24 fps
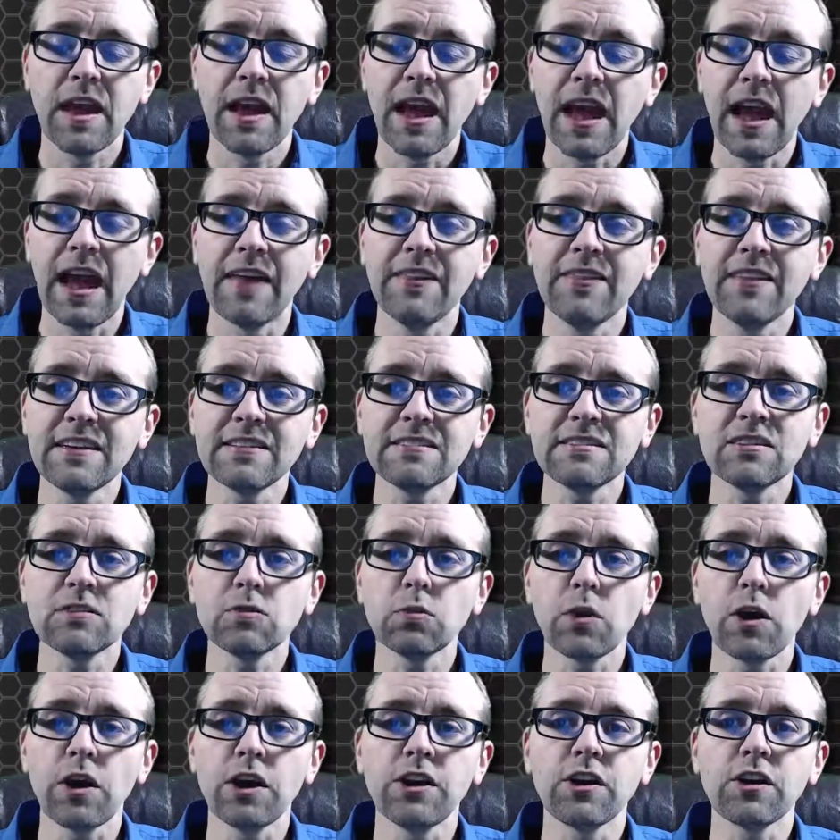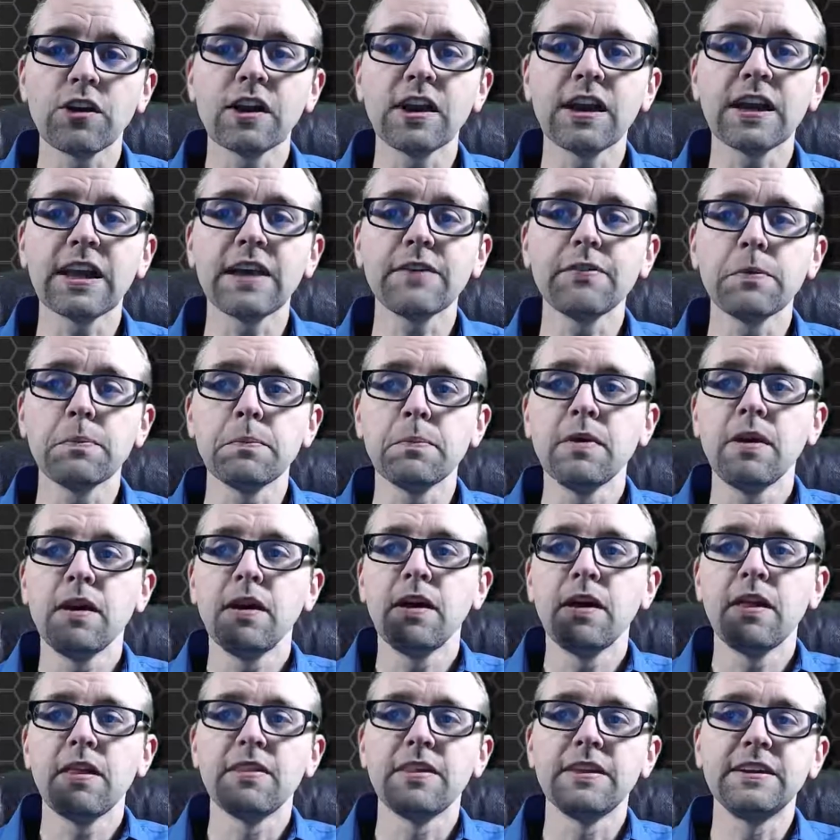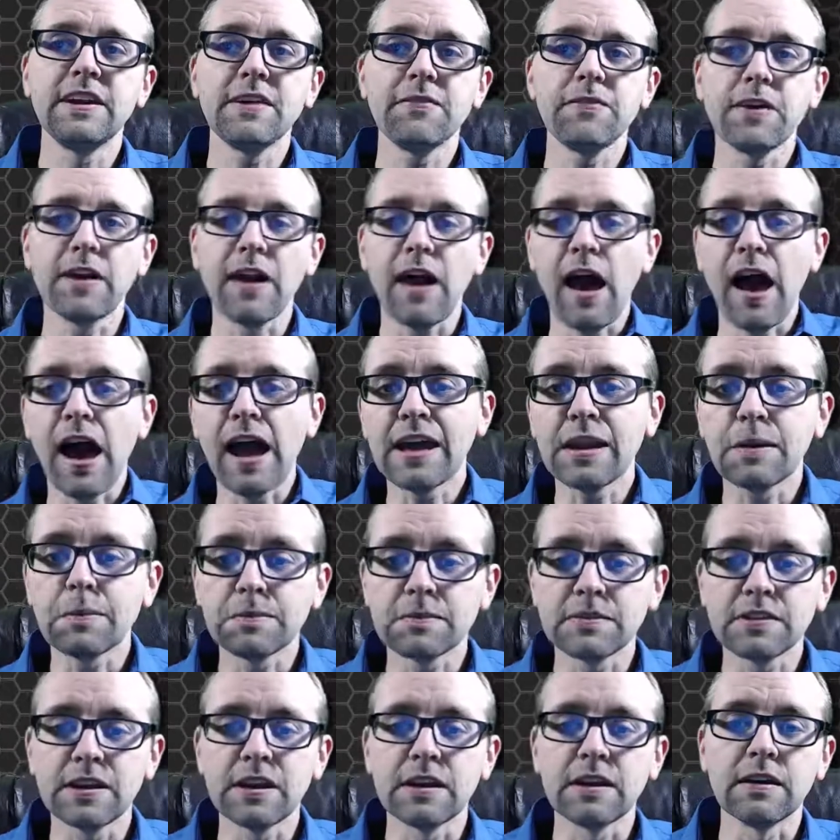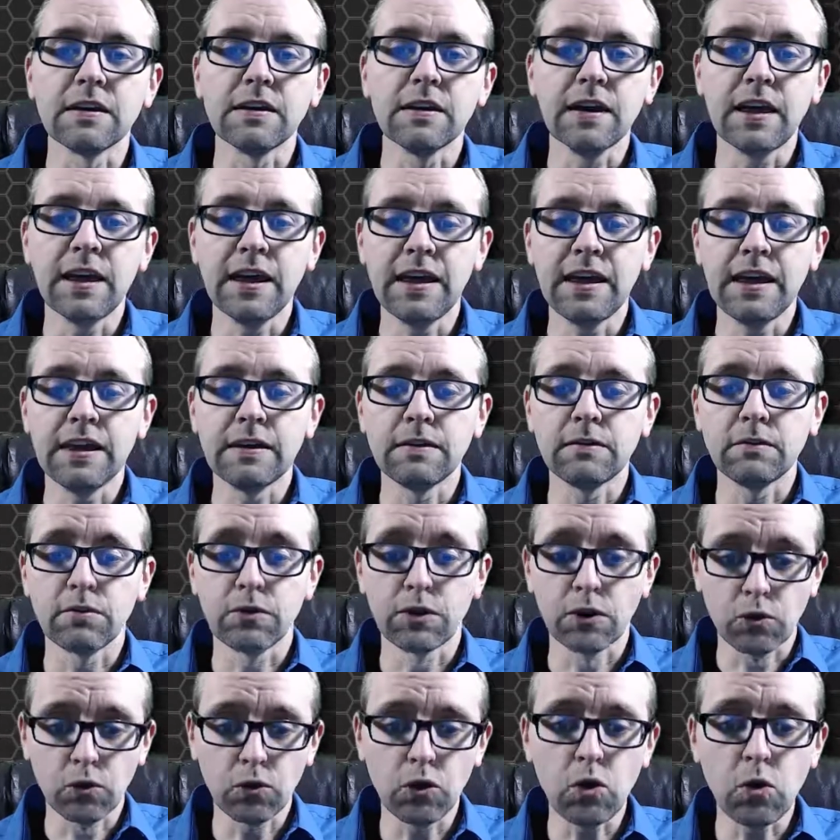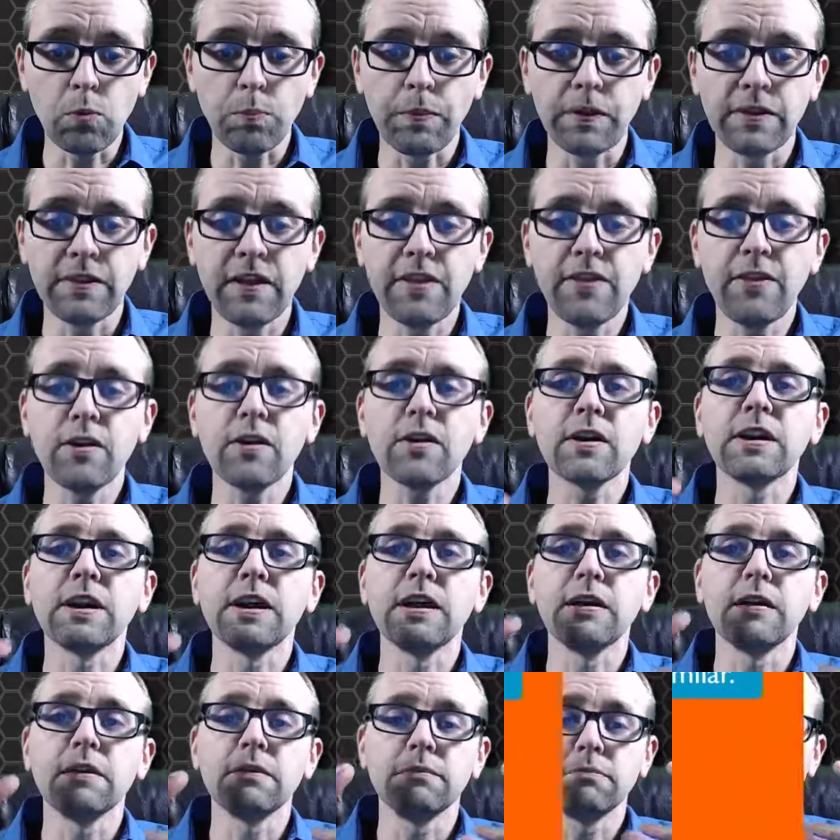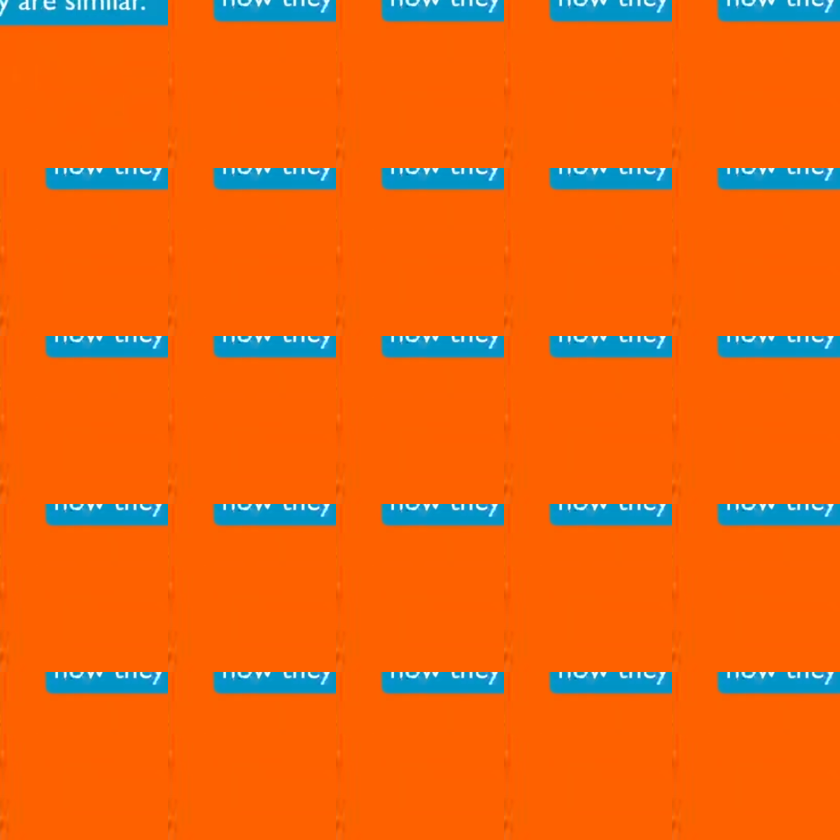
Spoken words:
And this is where you're going to give them the different items in the group, and then they're going to